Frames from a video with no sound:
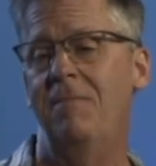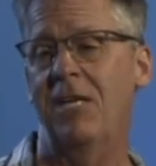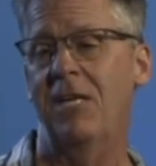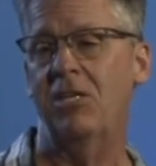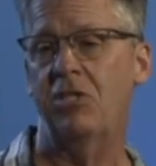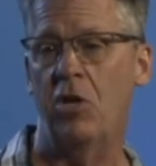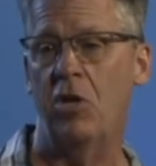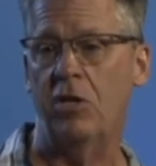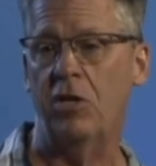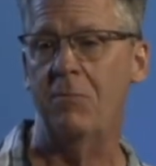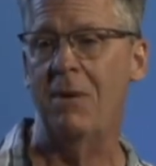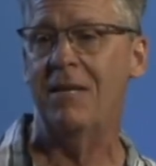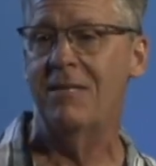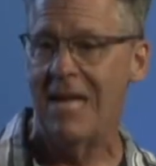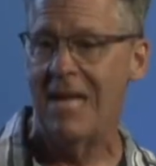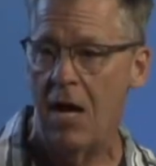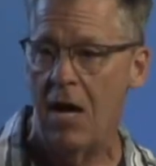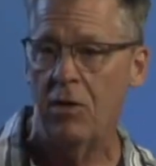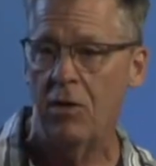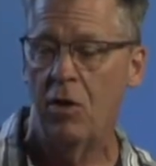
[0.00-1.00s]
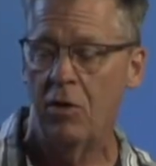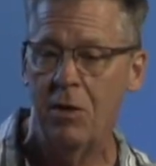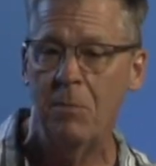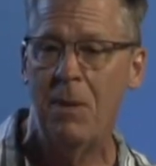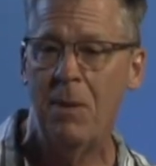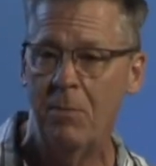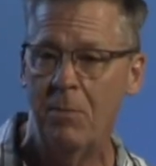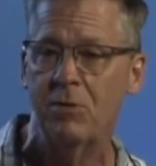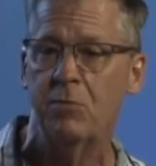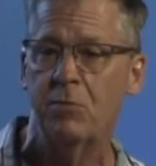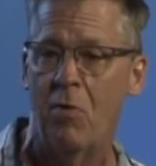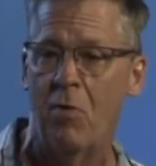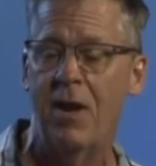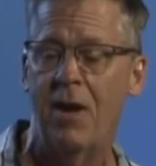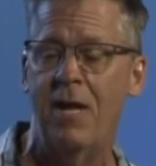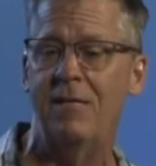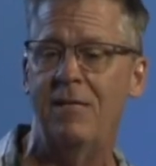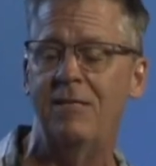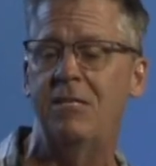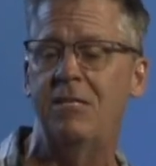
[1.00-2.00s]
has talked about downloading people's
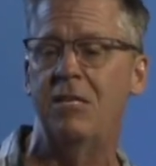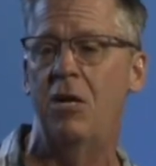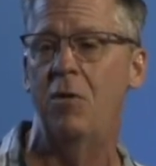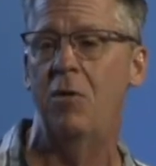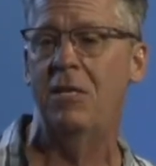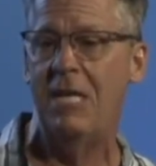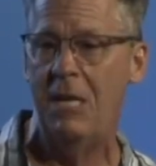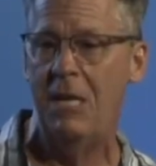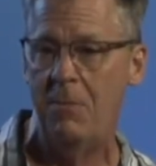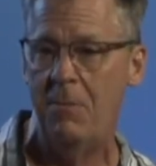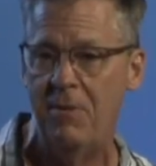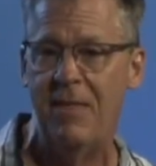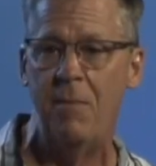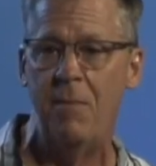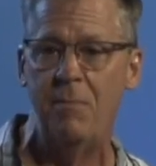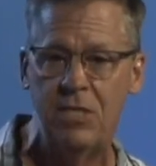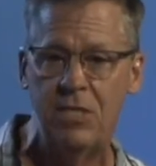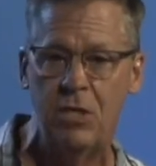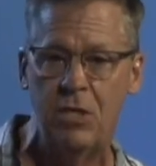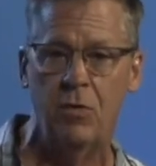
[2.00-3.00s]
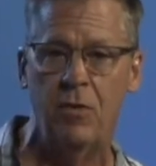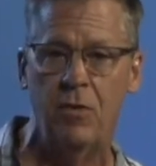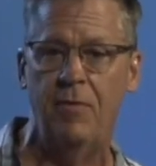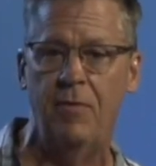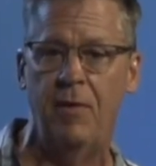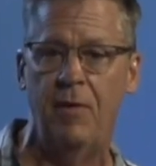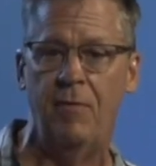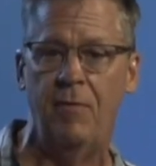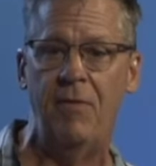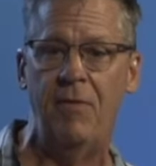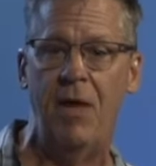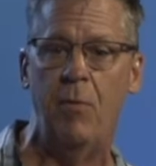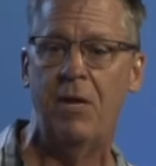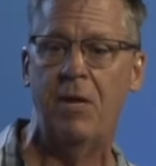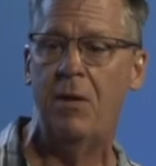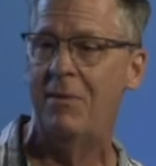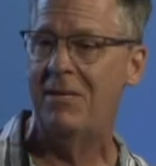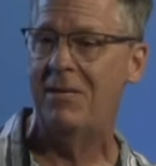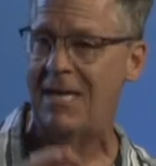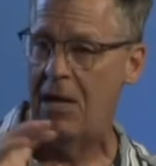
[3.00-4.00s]
brains, you know, and keeping that material, and that, and that
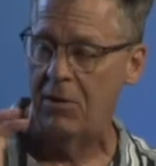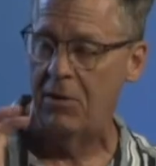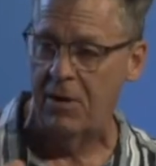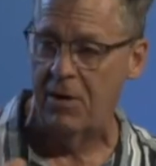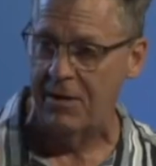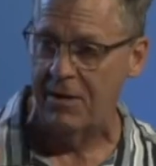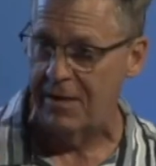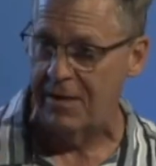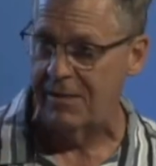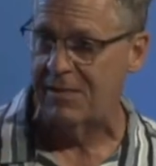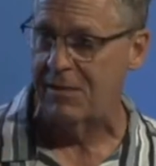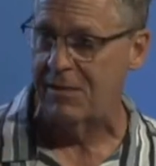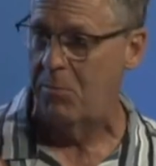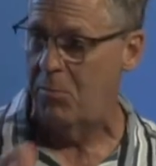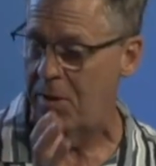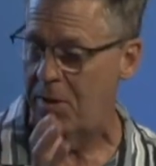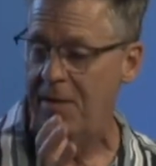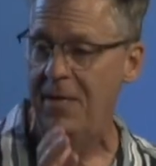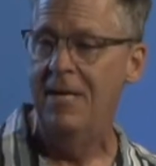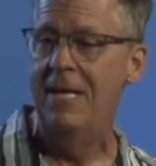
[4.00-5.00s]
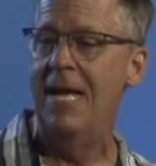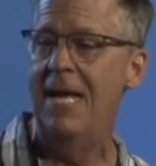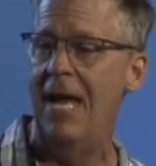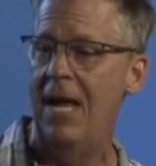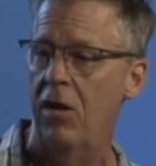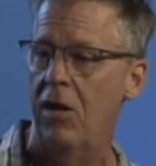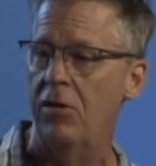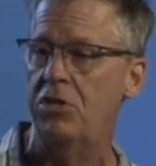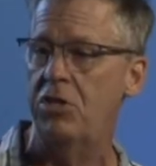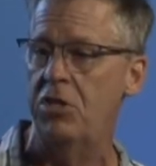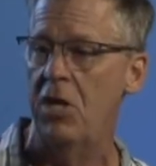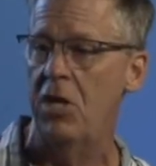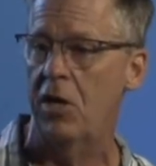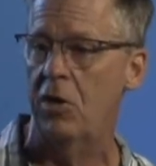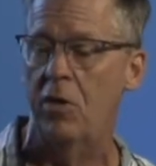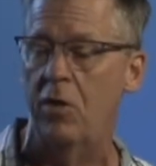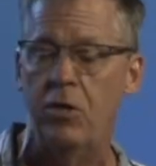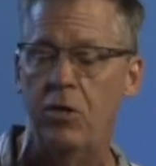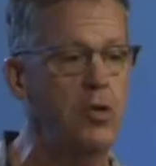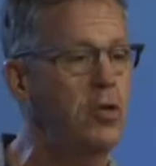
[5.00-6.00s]
can be downloaded into someone else
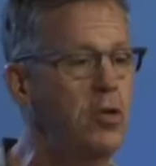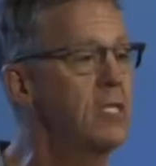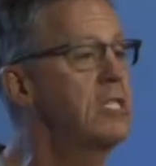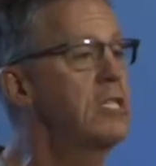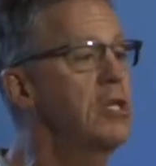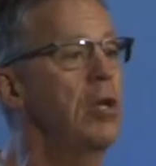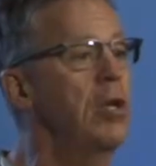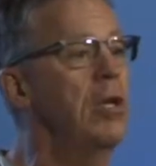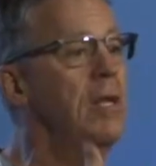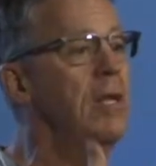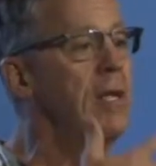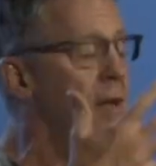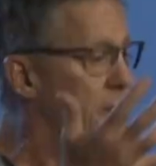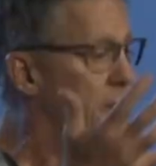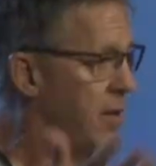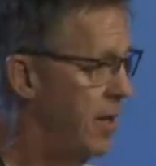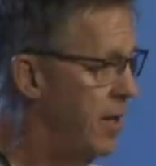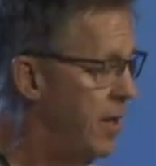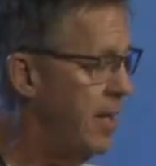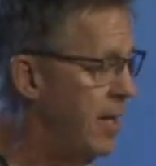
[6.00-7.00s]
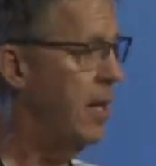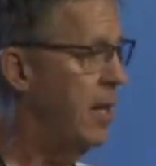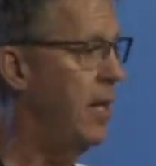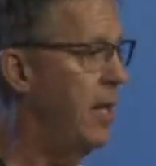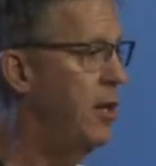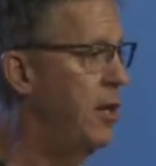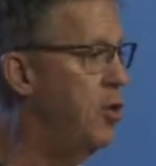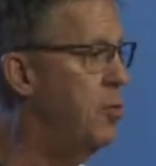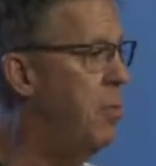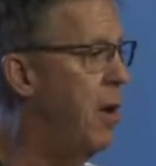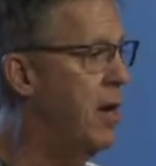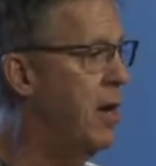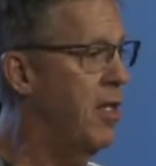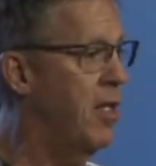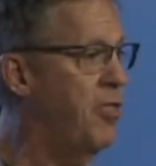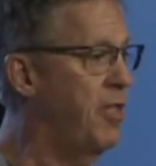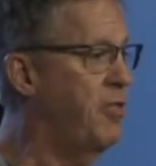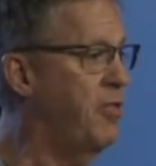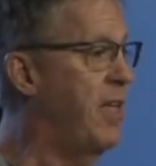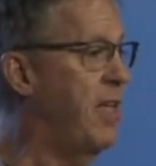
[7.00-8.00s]
younger, and you could still live in a, in a, a new body
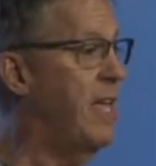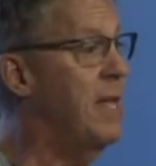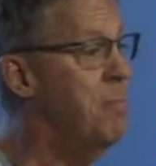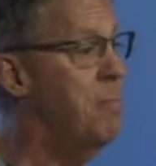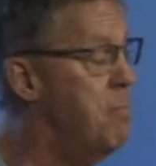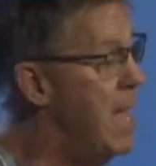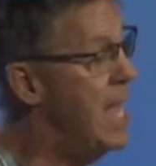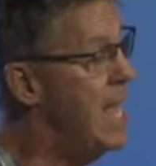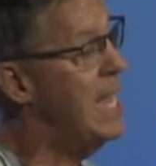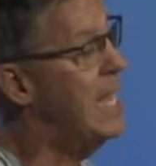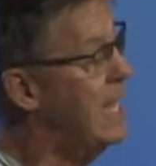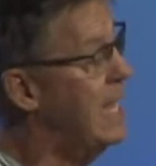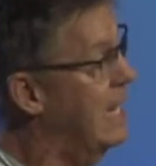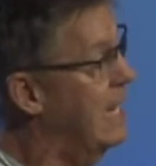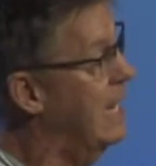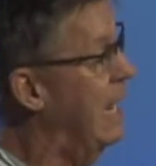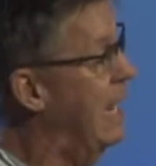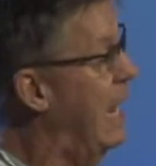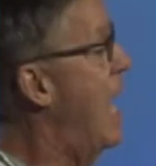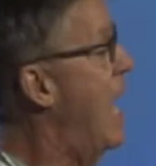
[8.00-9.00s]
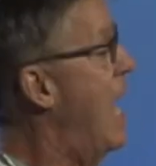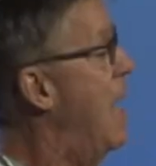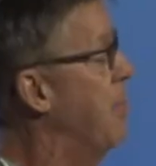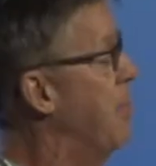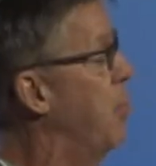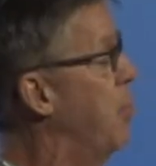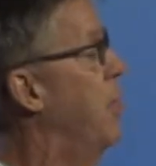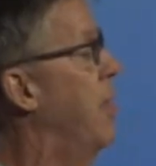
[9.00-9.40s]
I think they can make in a lab or